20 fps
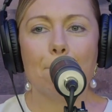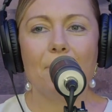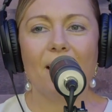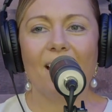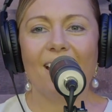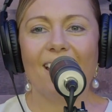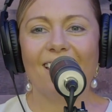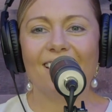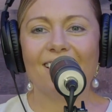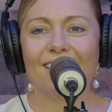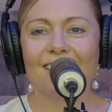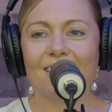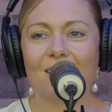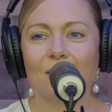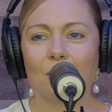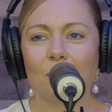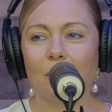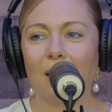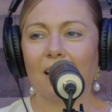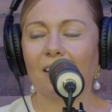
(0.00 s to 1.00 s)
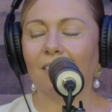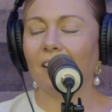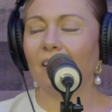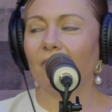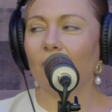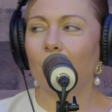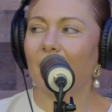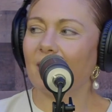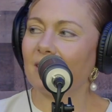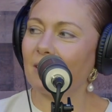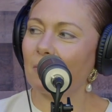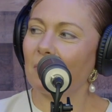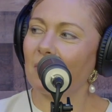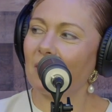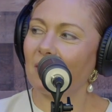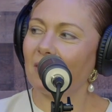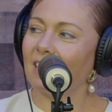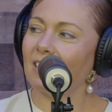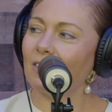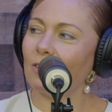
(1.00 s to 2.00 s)
But what I love about some
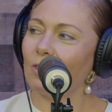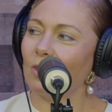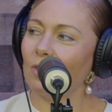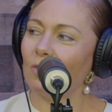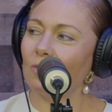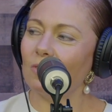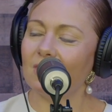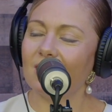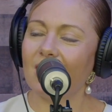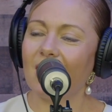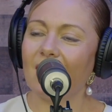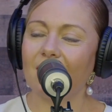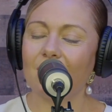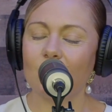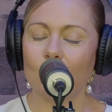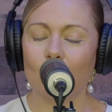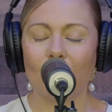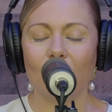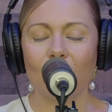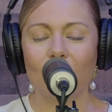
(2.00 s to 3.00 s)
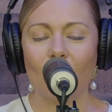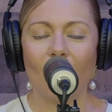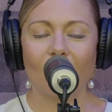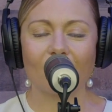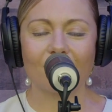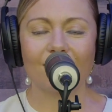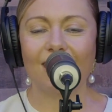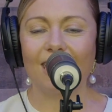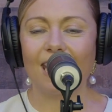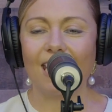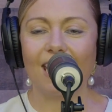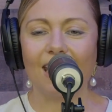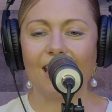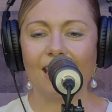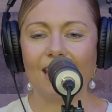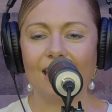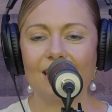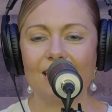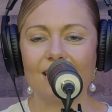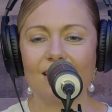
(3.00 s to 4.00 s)
of the things you've said as we've talked
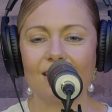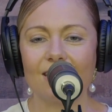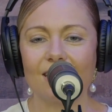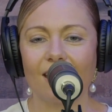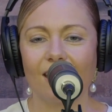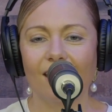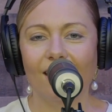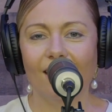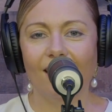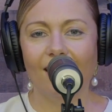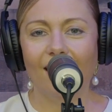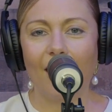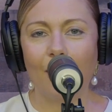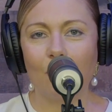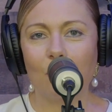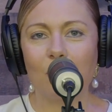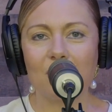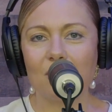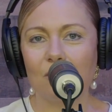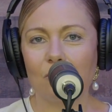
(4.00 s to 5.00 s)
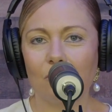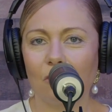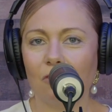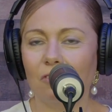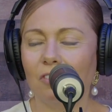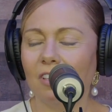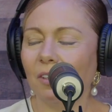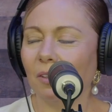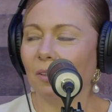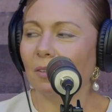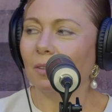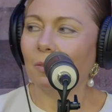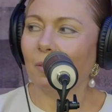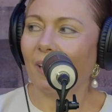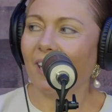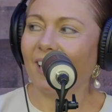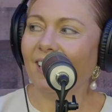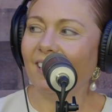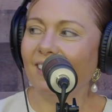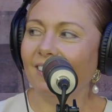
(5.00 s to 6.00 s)
today is I wasn't fulfilled,
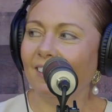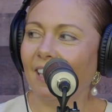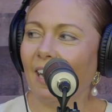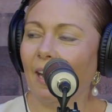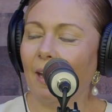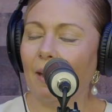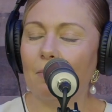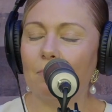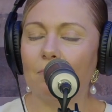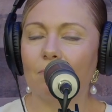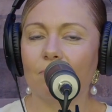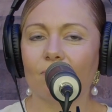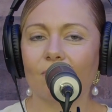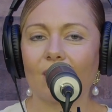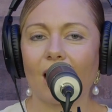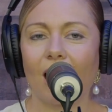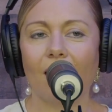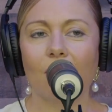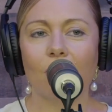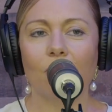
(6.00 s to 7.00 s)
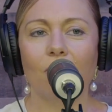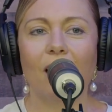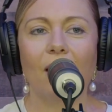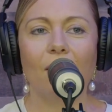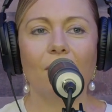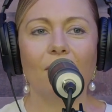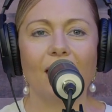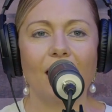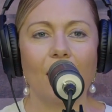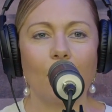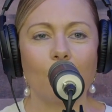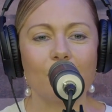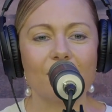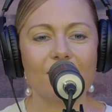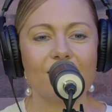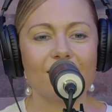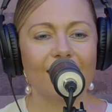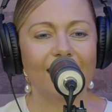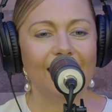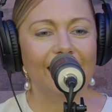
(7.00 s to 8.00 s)
right? I found that I
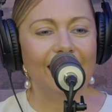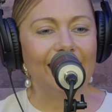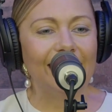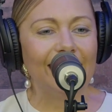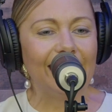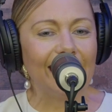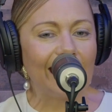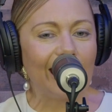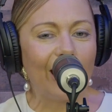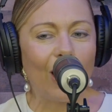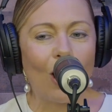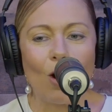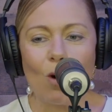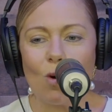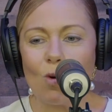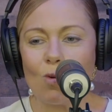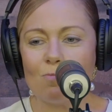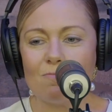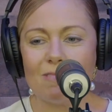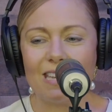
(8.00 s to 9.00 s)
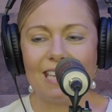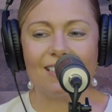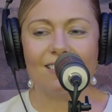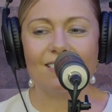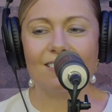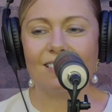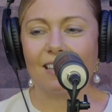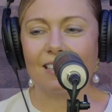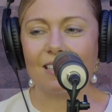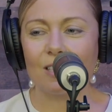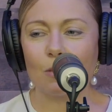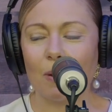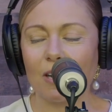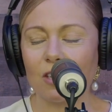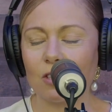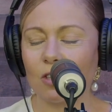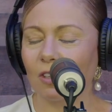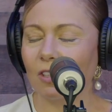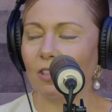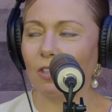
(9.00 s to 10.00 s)
was getting home, and
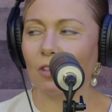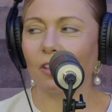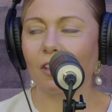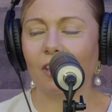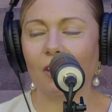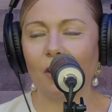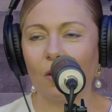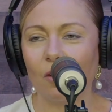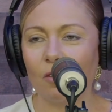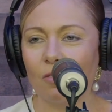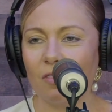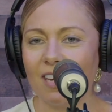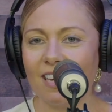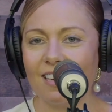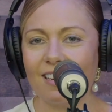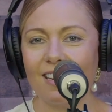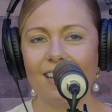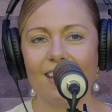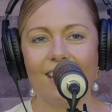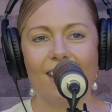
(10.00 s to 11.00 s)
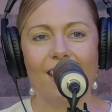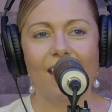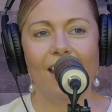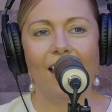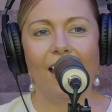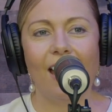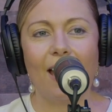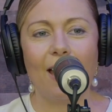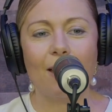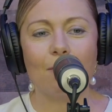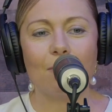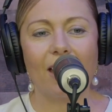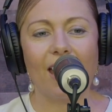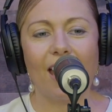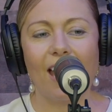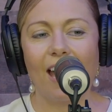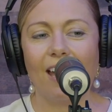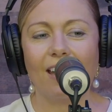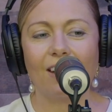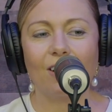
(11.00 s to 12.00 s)
especially during COVID, I
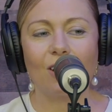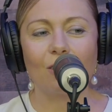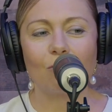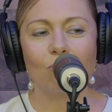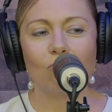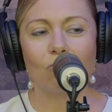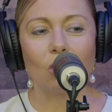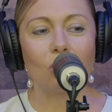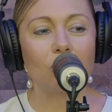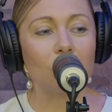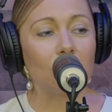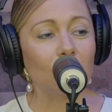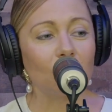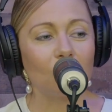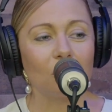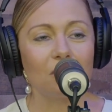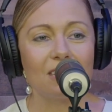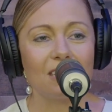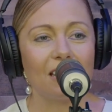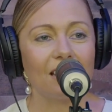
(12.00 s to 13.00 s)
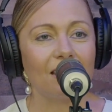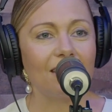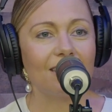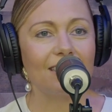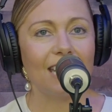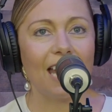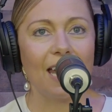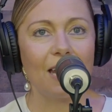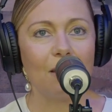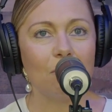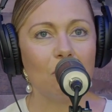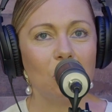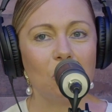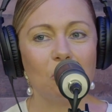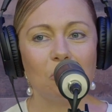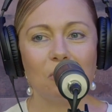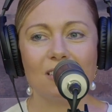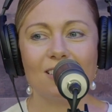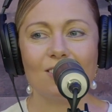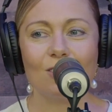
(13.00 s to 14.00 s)
had a 13-year-old son at the time
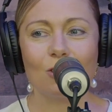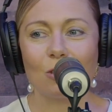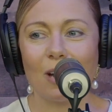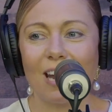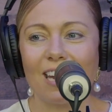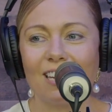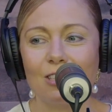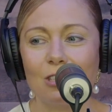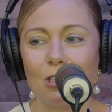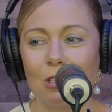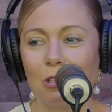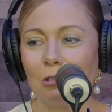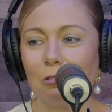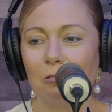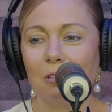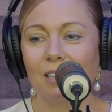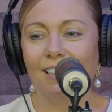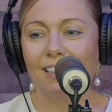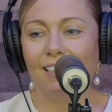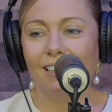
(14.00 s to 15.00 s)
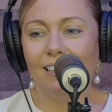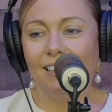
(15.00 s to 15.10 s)
who was trying to